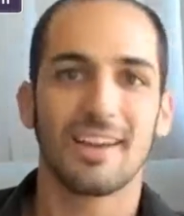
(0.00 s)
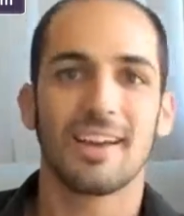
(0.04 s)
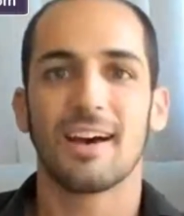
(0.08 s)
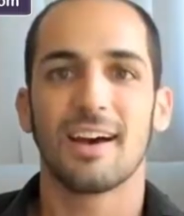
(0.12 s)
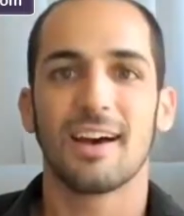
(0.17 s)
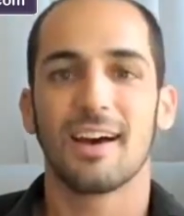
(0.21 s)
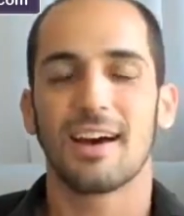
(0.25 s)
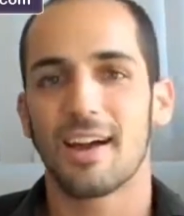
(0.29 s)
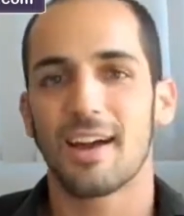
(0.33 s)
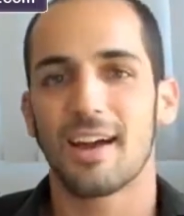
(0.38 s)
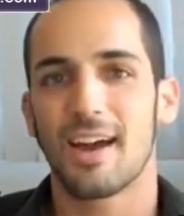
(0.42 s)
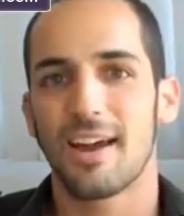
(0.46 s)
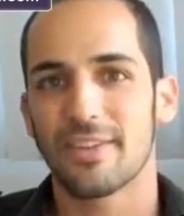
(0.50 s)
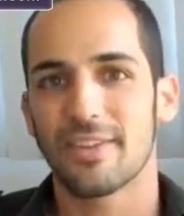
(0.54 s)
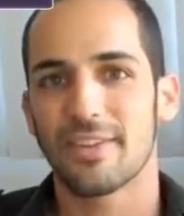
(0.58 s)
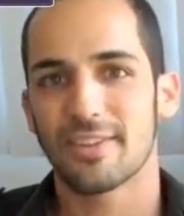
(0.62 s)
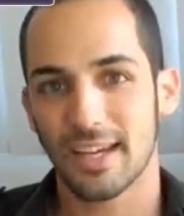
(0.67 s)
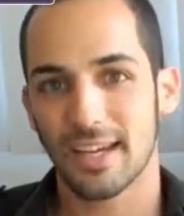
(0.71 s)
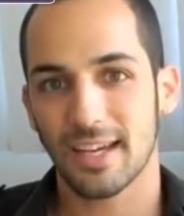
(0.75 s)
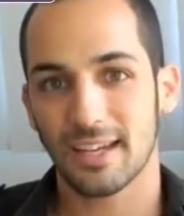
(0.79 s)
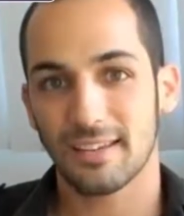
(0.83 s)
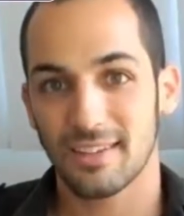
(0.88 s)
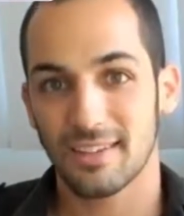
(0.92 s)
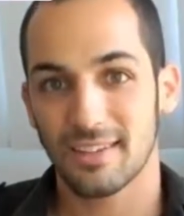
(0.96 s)
And the
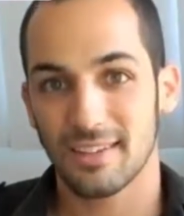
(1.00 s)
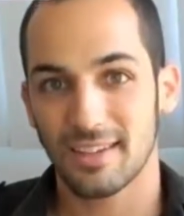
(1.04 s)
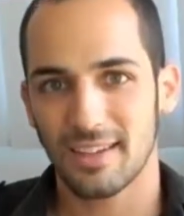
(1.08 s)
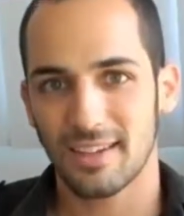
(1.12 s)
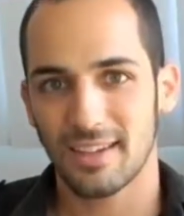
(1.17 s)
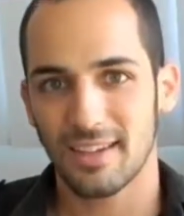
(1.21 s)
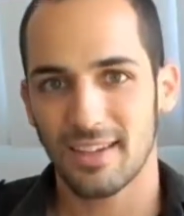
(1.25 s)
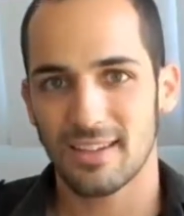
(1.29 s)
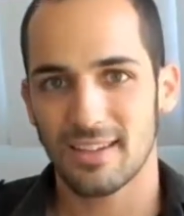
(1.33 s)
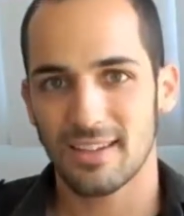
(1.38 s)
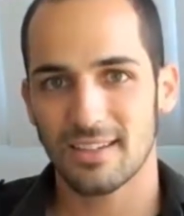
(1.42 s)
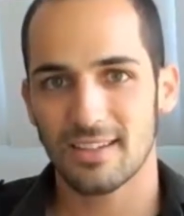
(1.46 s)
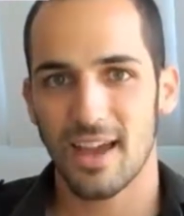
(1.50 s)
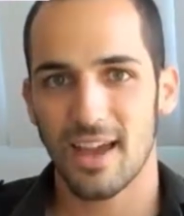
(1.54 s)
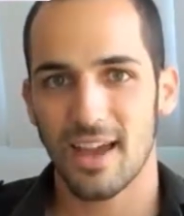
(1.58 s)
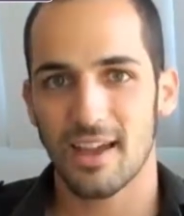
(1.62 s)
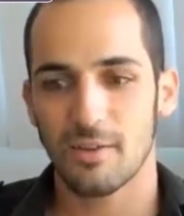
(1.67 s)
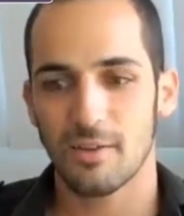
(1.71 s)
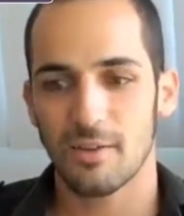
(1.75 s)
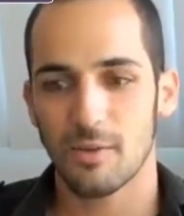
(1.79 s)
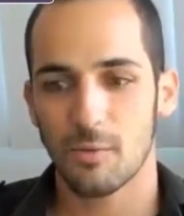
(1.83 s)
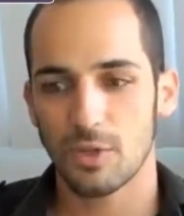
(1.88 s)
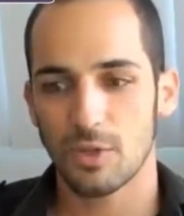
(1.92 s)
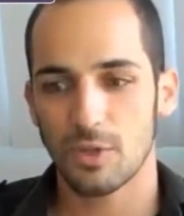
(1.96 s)
second thing is
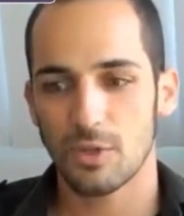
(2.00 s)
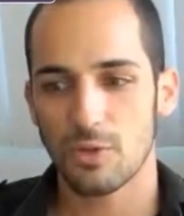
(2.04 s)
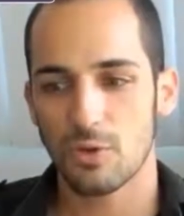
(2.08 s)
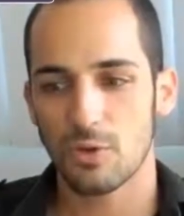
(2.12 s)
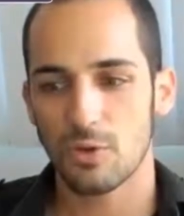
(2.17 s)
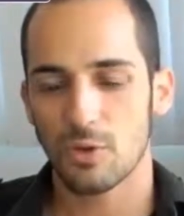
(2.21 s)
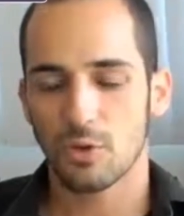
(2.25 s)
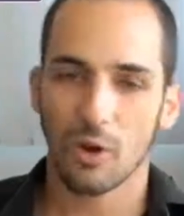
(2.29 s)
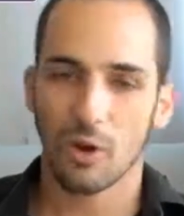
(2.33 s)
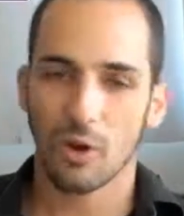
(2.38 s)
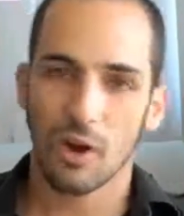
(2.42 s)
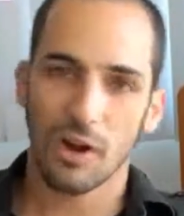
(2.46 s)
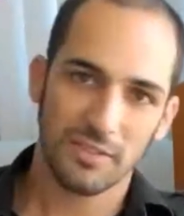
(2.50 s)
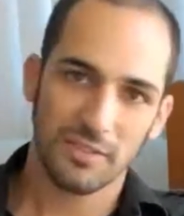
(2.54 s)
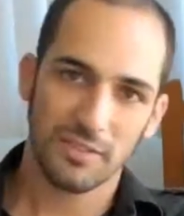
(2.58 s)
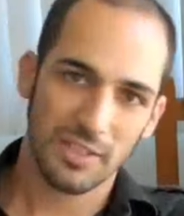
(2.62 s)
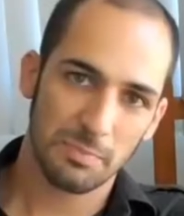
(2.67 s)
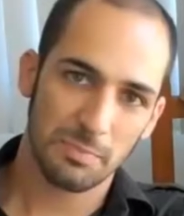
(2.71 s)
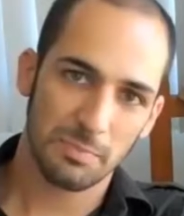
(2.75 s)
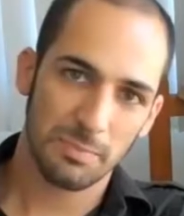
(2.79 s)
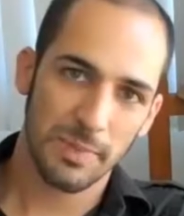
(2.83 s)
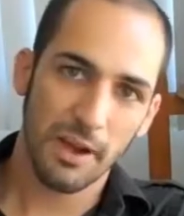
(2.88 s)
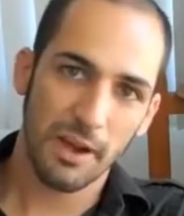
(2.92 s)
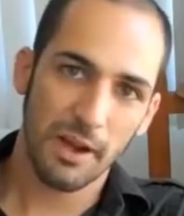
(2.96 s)
that when you cross
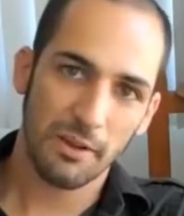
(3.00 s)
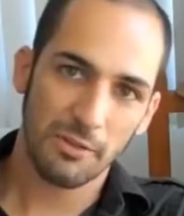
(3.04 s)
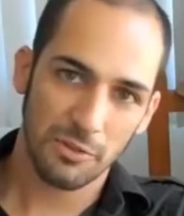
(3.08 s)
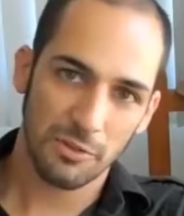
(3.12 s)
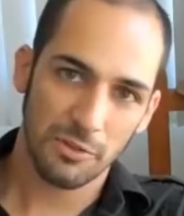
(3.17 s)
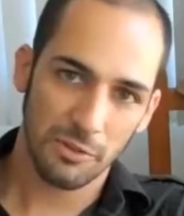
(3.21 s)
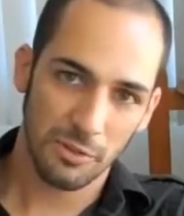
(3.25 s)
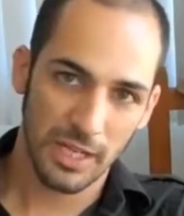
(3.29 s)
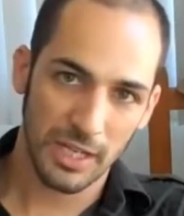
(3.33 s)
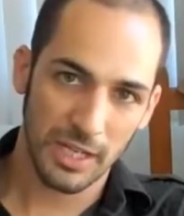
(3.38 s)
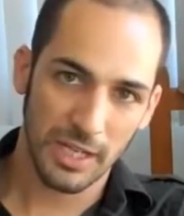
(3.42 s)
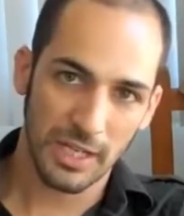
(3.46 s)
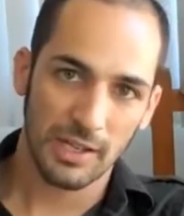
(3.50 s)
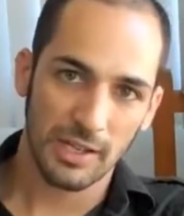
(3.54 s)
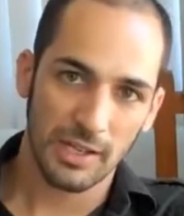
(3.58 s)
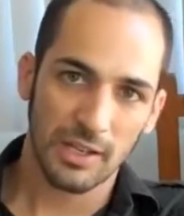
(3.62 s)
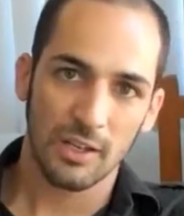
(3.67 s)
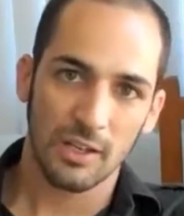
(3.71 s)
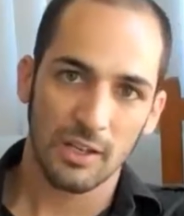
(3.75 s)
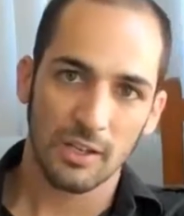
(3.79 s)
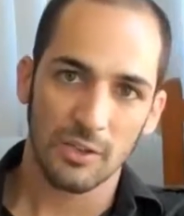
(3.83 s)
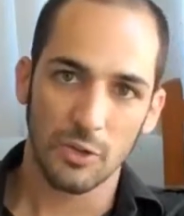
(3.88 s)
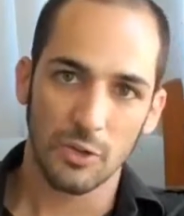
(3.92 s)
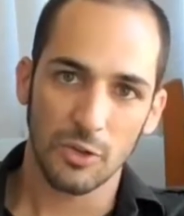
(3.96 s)
this boundary,
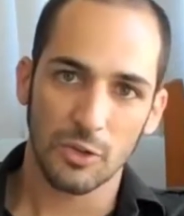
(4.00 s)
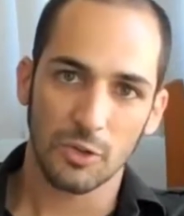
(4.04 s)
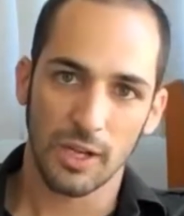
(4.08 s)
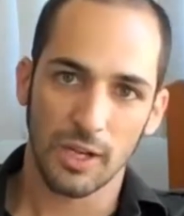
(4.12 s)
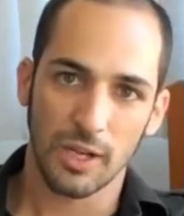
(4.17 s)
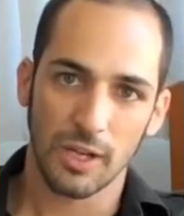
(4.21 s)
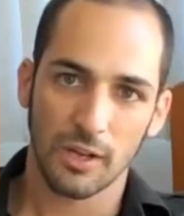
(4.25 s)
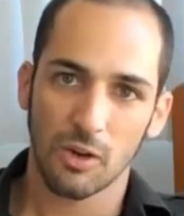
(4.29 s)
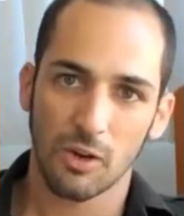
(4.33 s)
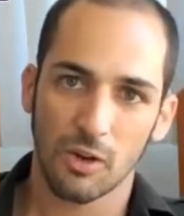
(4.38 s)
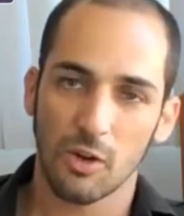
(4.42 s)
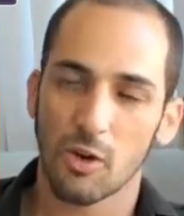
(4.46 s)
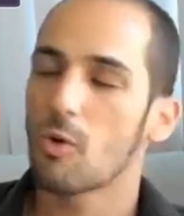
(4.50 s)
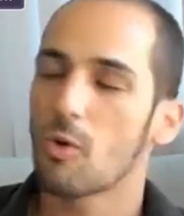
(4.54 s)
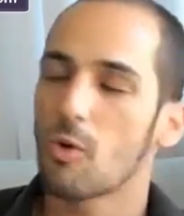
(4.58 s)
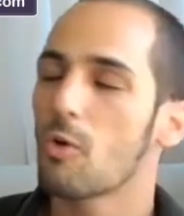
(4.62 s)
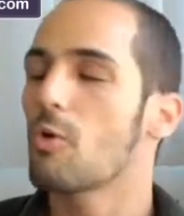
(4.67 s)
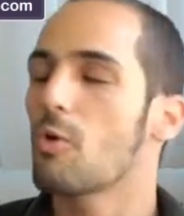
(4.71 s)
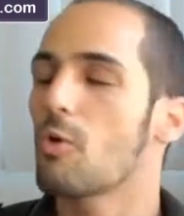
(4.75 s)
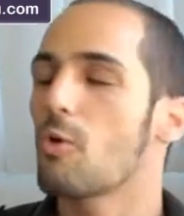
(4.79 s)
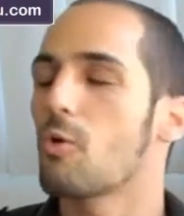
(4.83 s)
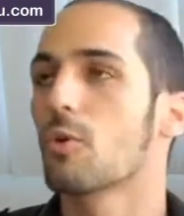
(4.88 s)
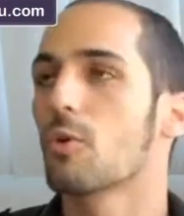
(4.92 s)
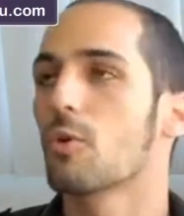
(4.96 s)
you create a
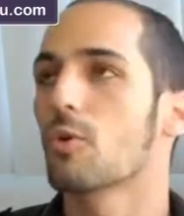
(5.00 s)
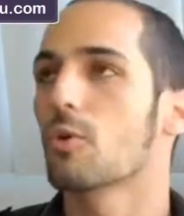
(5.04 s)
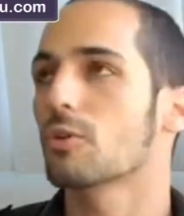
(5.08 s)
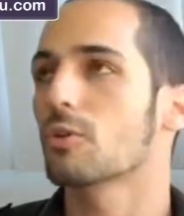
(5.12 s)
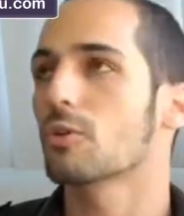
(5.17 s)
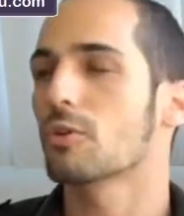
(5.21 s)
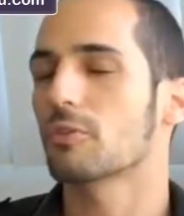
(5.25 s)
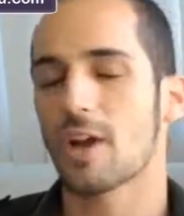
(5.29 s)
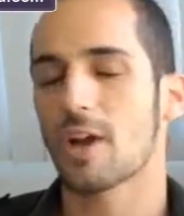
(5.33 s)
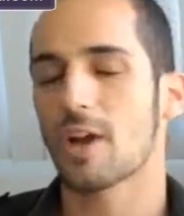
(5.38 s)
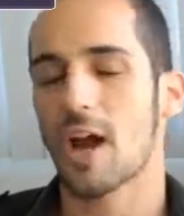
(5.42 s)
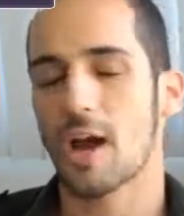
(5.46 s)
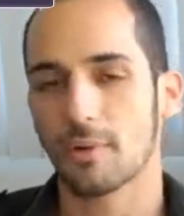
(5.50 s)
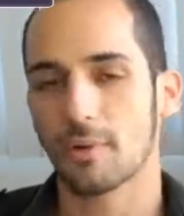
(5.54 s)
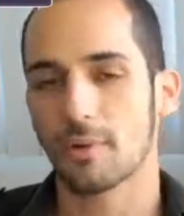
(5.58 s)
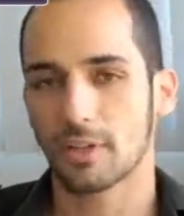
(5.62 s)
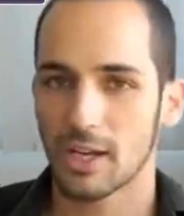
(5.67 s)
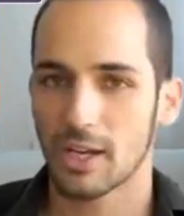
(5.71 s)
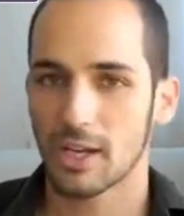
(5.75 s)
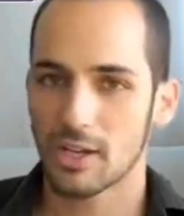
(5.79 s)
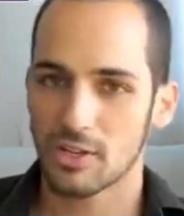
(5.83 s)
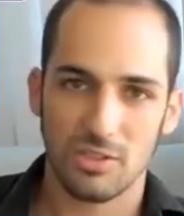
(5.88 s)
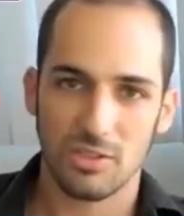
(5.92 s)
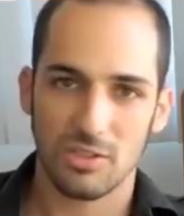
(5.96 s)
whole world of
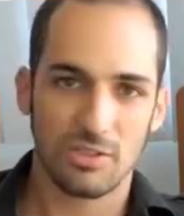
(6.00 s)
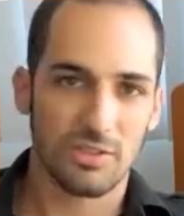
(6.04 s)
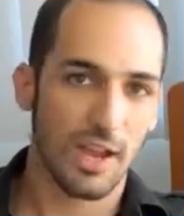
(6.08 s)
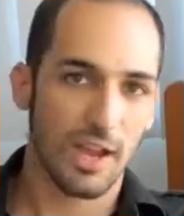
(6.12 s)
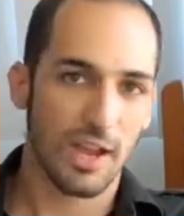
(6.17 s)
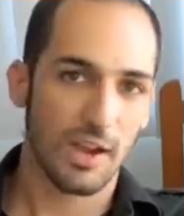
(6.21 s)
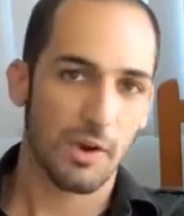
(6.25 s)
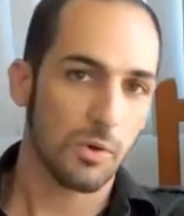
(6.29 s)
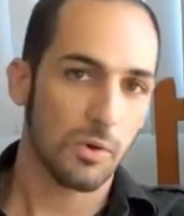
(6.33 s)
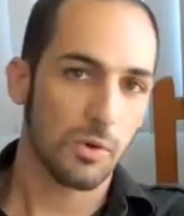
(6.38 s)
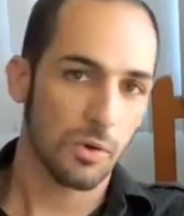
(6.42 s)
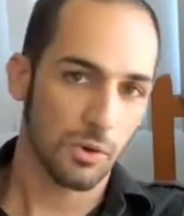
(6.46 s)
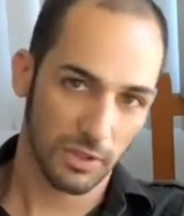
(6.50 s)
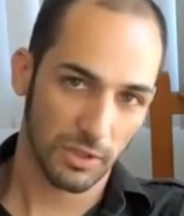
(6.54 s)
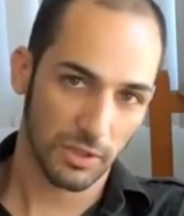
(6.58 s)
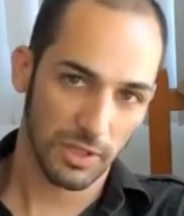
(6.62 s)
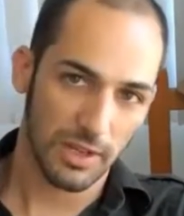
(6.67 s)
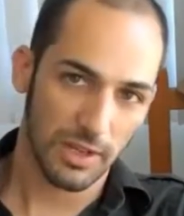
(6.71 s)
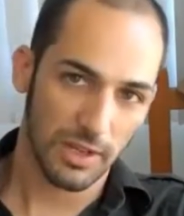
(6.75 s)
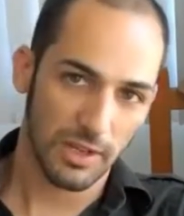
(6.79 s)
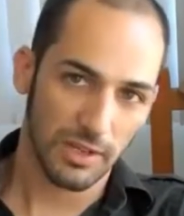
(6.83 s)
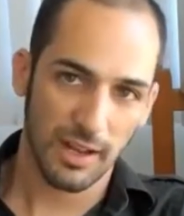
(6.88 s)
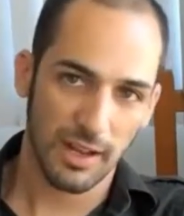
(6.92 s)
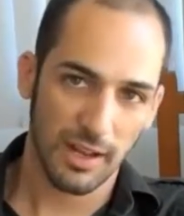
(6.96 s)
complications at work.